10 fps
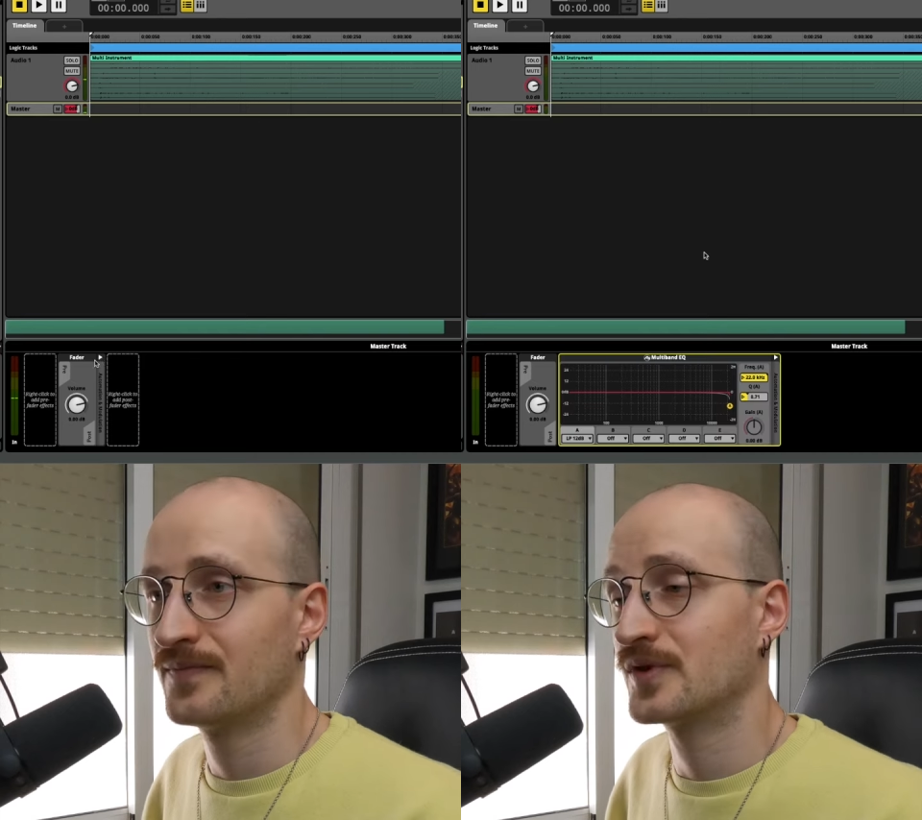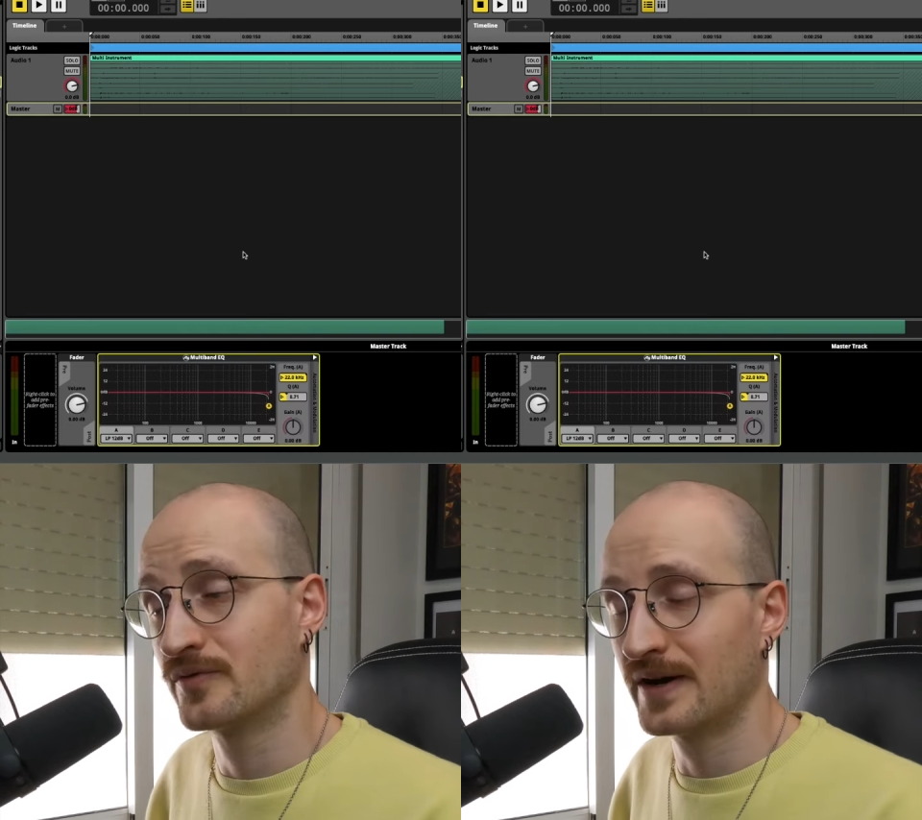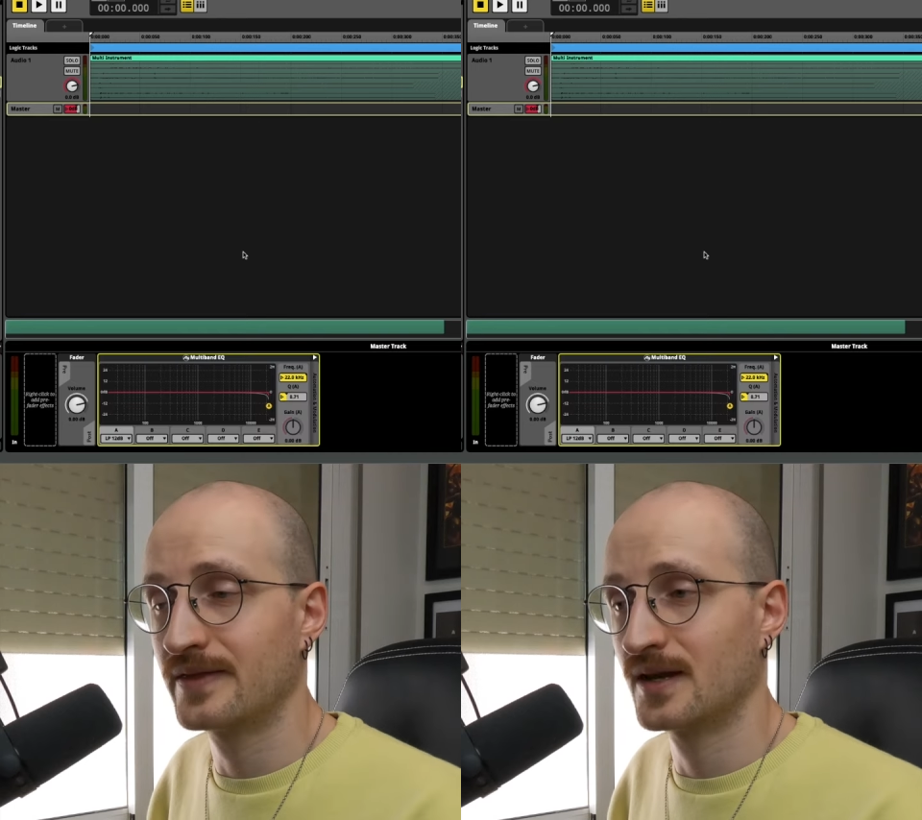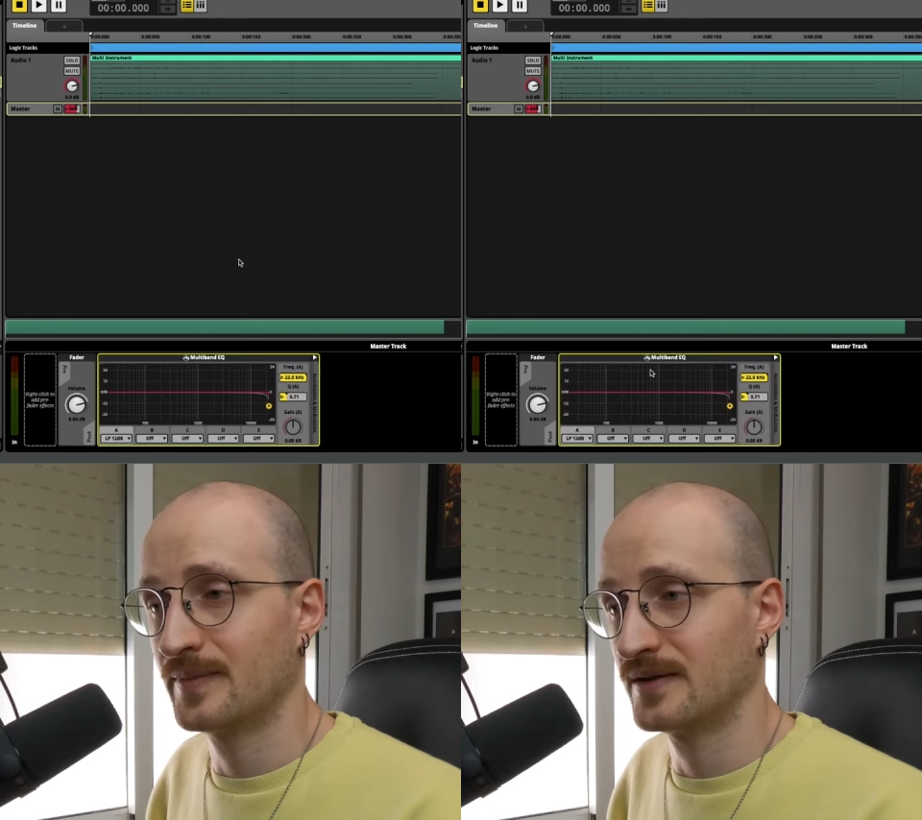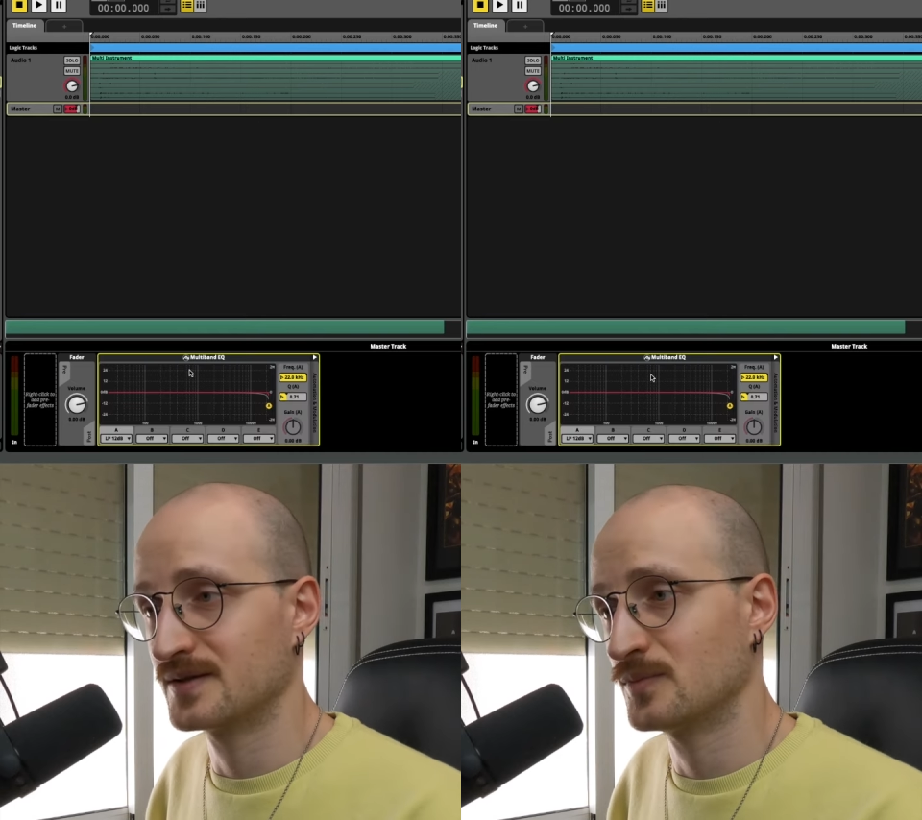The great thing
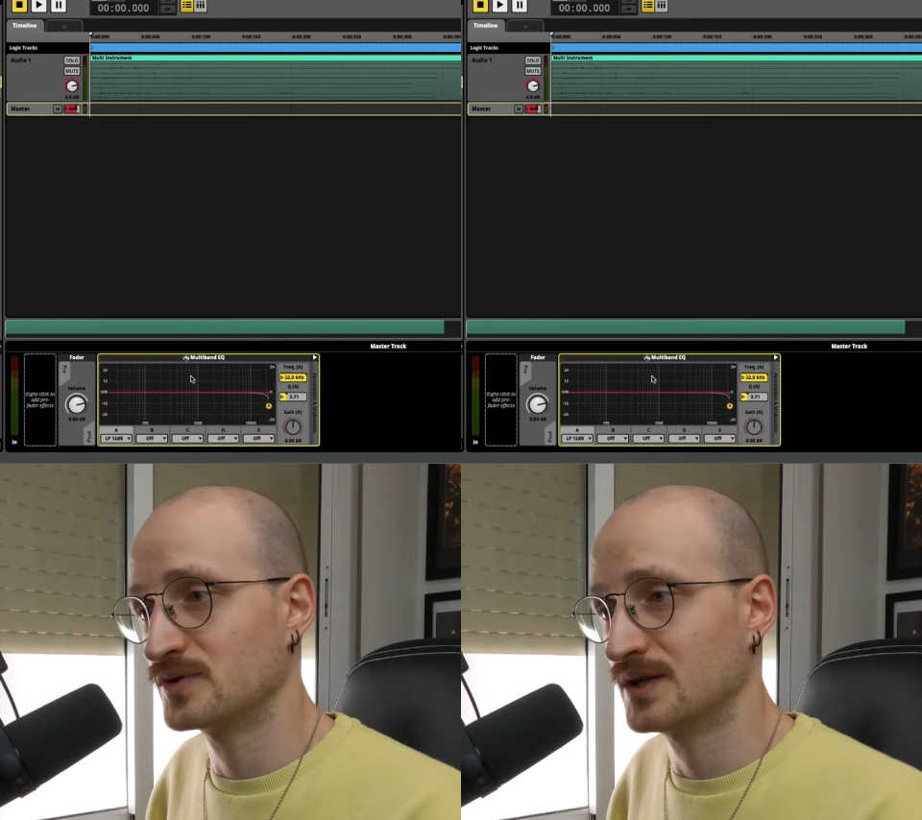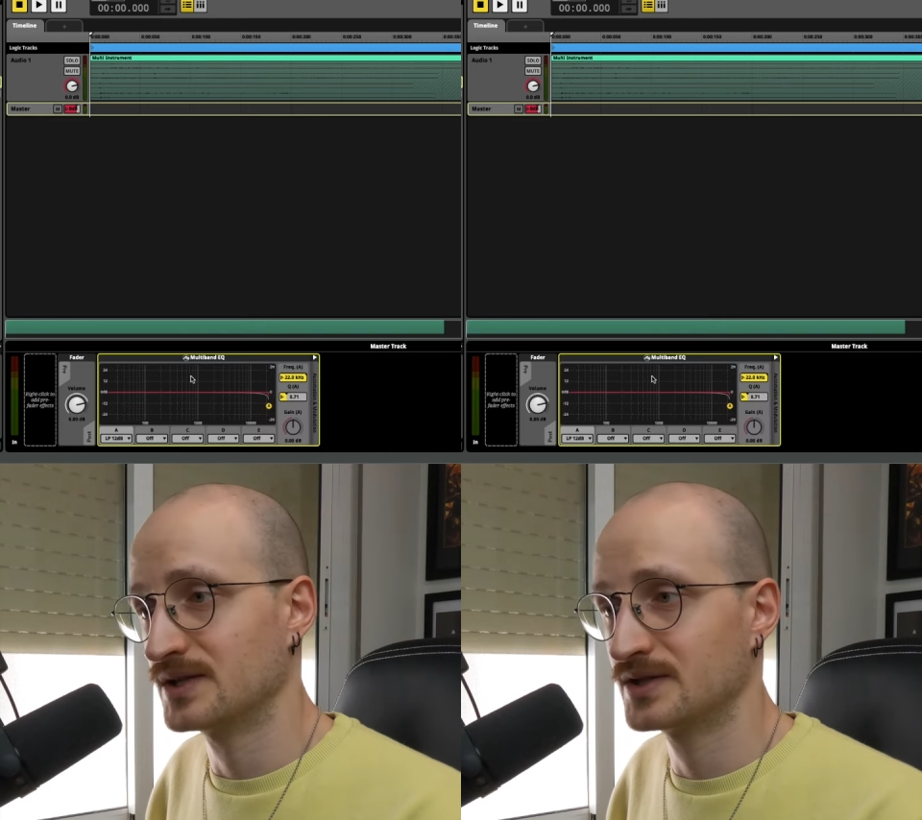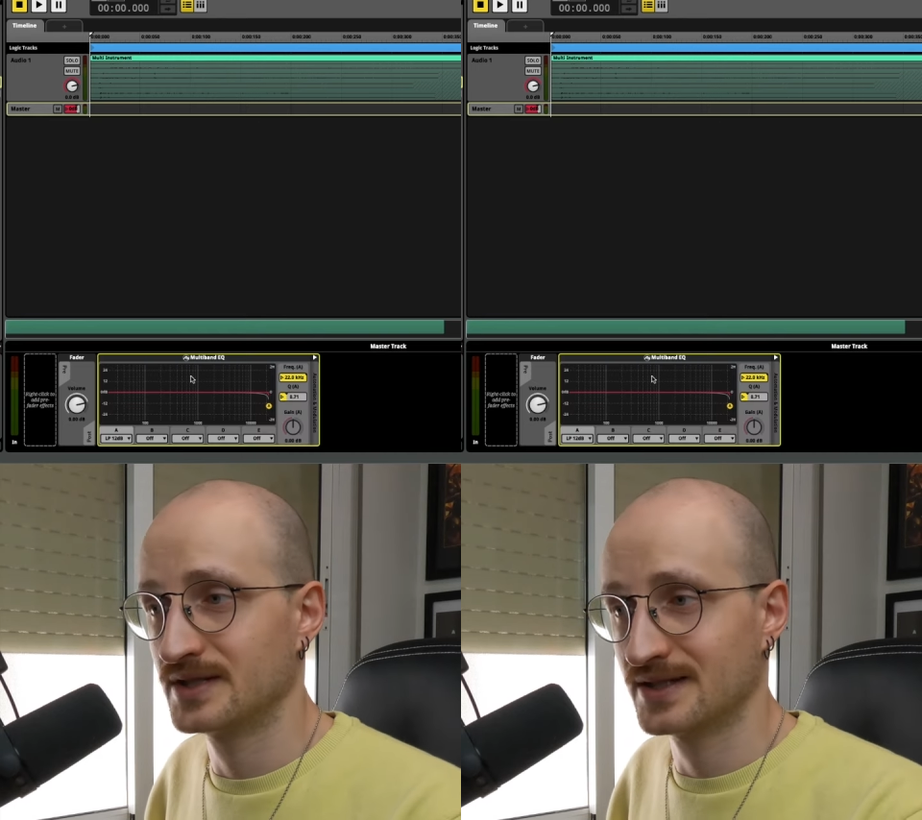about this modulation